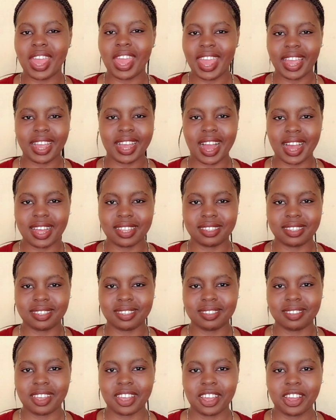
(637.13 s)
us,
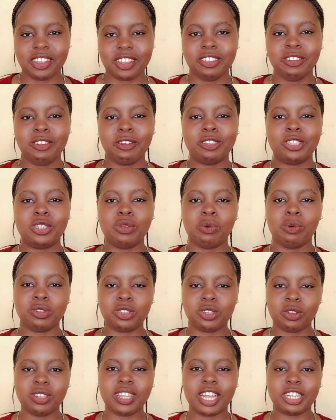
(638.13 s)
to so
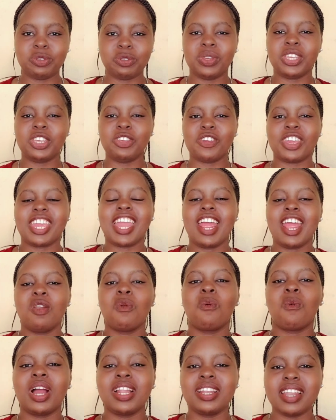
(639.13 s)
that you can
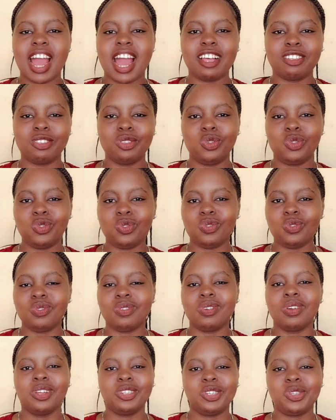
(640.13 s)
want us to
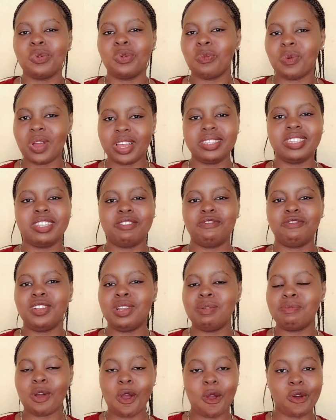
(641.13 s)
watch the film
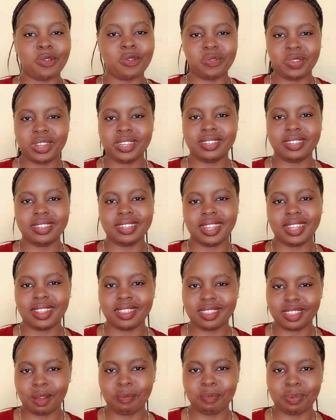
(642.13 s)
or read
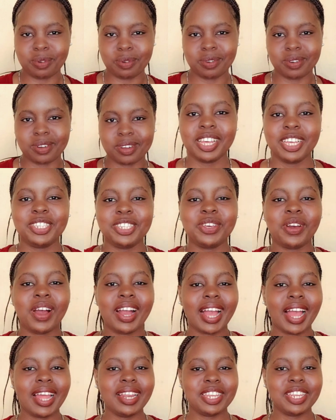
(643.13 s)
the book. So I
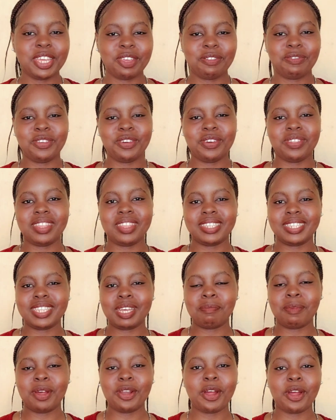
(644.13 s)
can't give you the
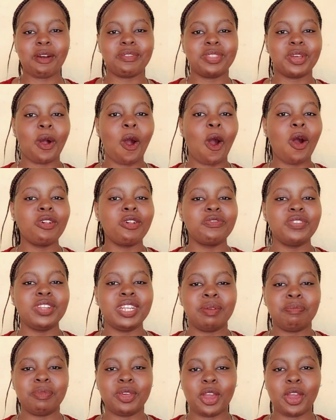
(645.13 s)
summary of the whole film
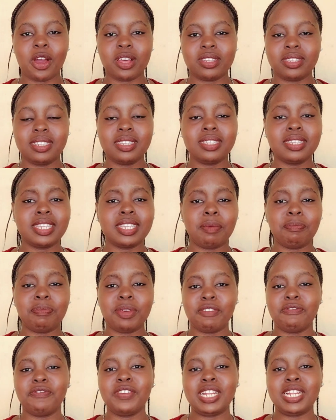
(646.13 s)
because this is a
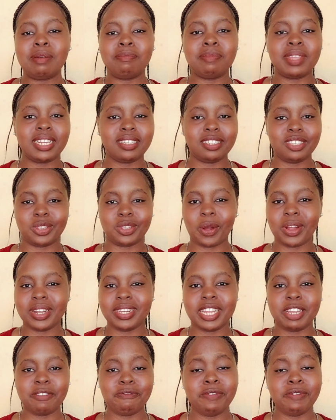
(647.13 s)
big film that is on
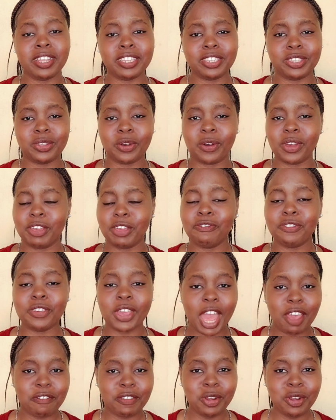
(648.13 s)
Netflix. So if you
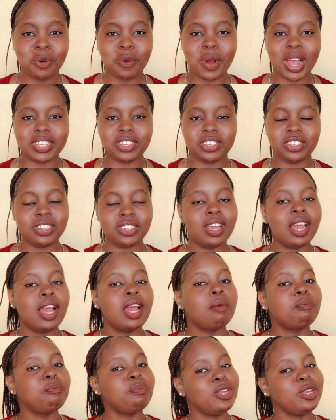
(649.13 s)
haven't watched it,
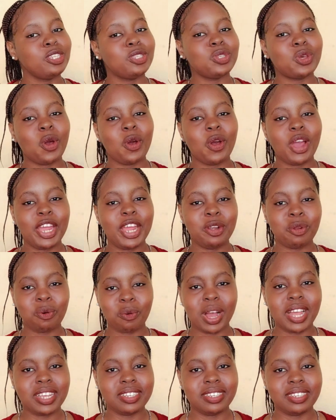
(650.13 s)
please go and
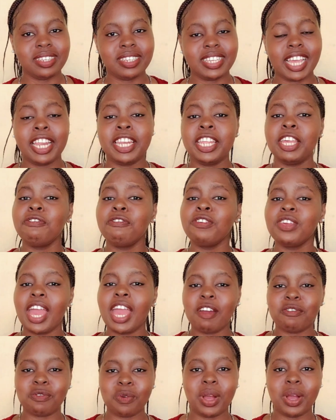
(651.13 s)
watch it. And if you
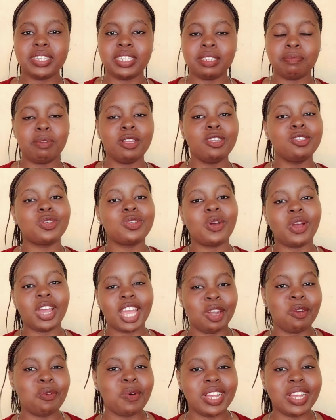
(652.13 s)
have watched it, please go
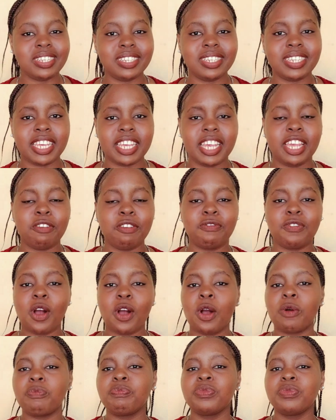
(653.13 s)
and watch it again
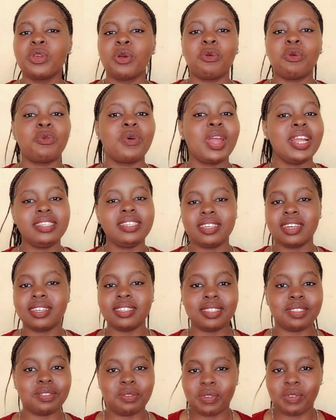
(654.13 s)
for
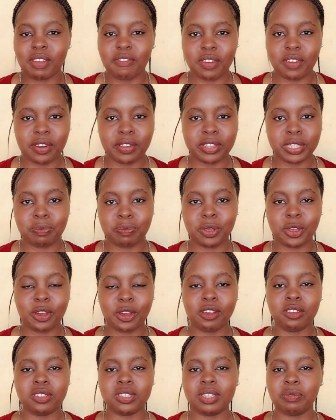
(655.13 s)
writers' reference,
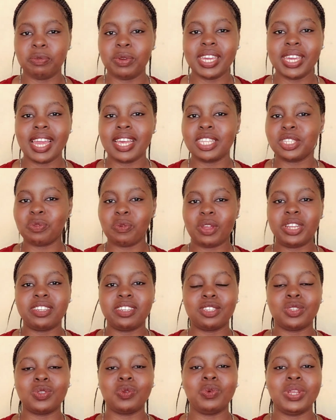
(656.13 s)
because we as
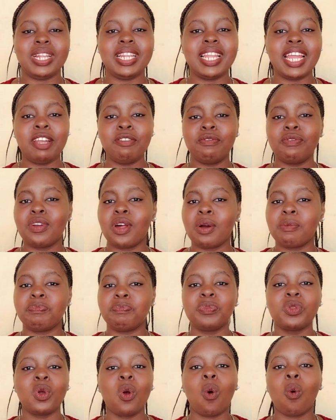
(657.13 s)
writers, we learn from
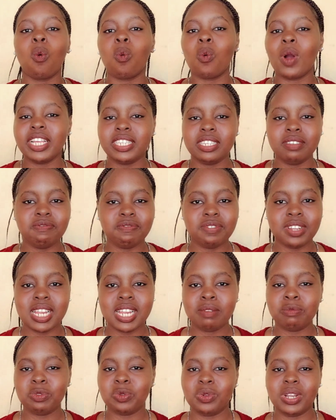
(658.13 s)
watching
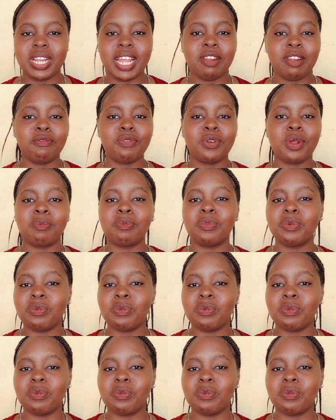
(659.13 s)
films, we learn from